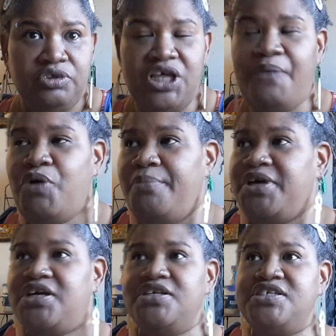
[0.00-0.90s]
That
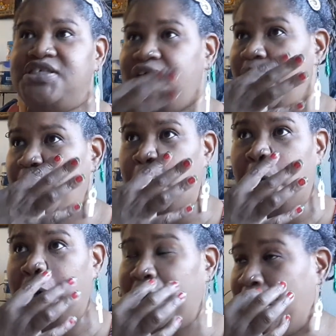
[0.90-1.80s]
woman can say
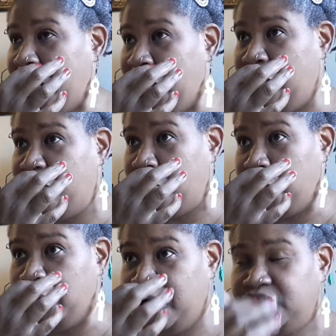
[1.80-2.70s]
whatever